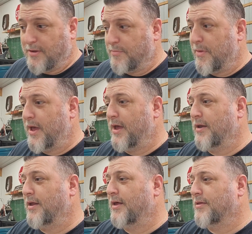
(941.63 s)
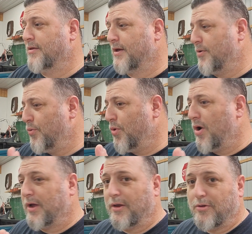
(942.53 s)
This man is like a
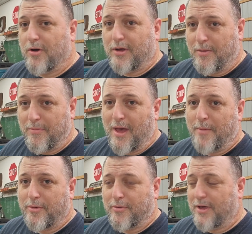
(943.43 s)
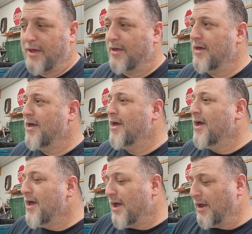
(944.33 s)
walking, talking map, okay?
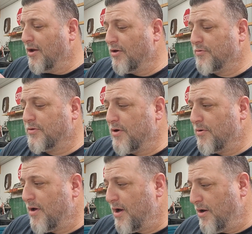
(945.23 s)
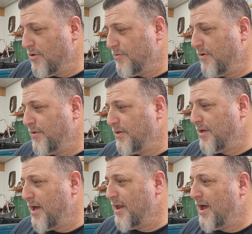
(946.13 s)
He knows what's going on. He knows where
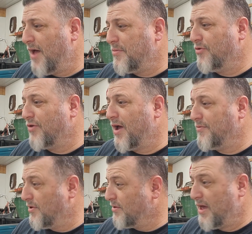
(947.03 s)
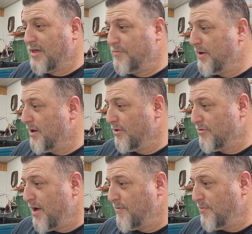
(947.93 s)
everything's at. I've been driving. Just last week, I was
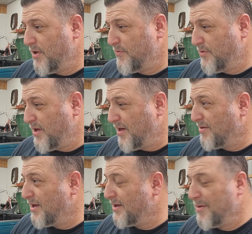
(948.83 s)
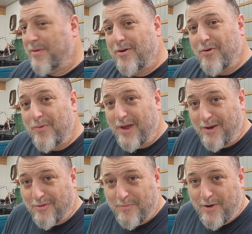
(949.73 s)
driving in West Virginia. I was like, I bet old Wade
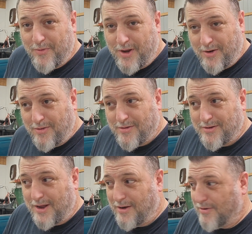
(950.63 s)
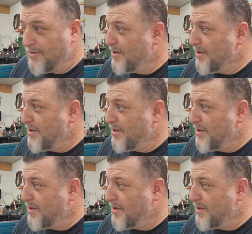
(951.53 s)
knows a better way to do this than I do.